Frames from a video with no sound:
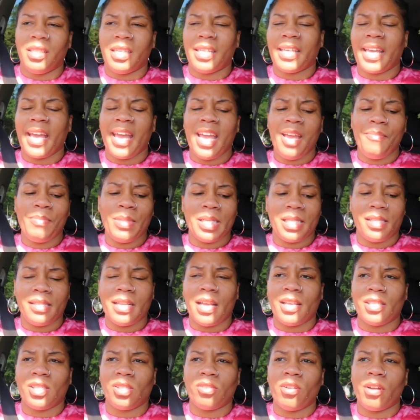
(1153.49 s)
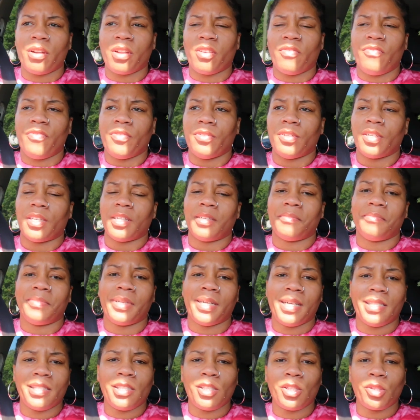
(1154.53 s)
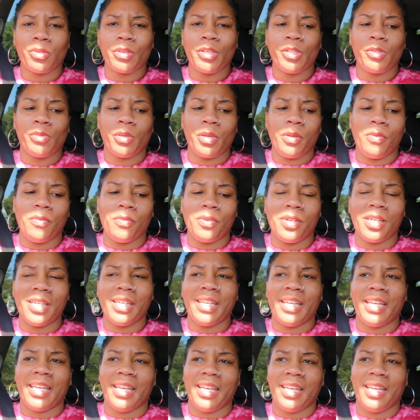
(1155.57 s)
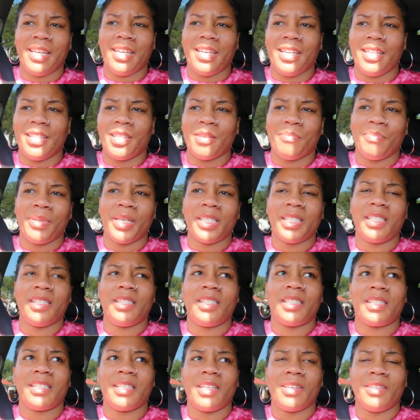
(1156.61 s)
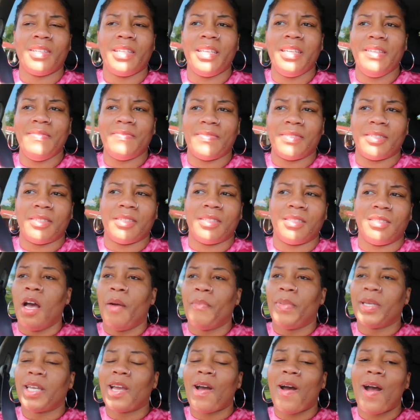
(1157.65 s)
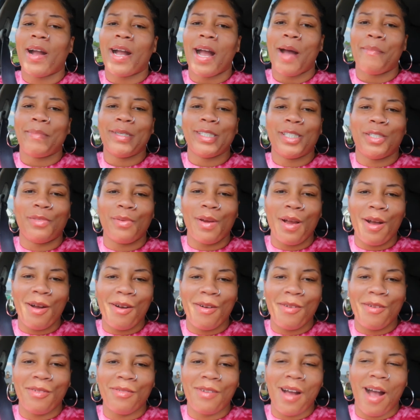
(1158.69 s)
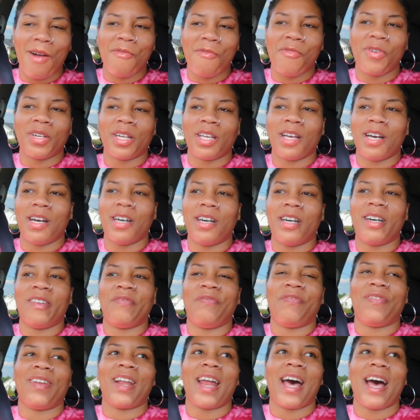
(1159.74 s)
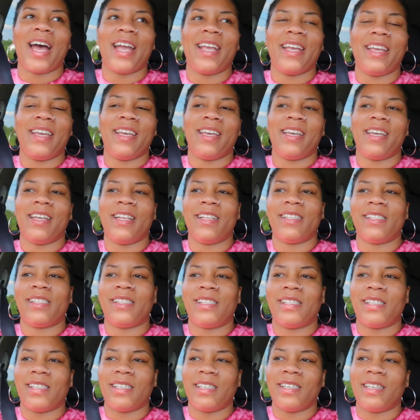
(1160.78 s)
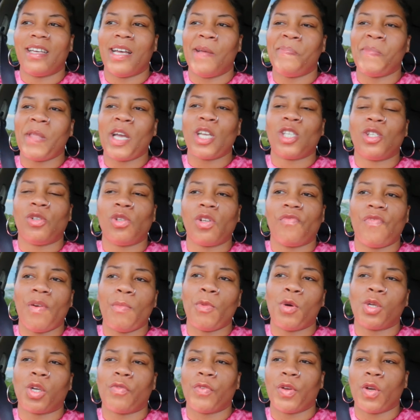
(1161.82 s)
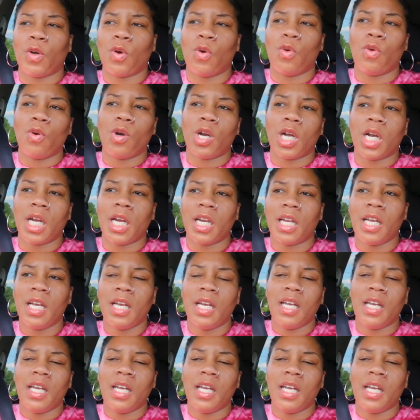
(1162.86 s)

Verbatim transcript: The game must not start at four because it's three twenty-one and the bus is just now leaving. But y'all, got my drone. I wanna uh fly it. I'm not sure if I'm gonna record.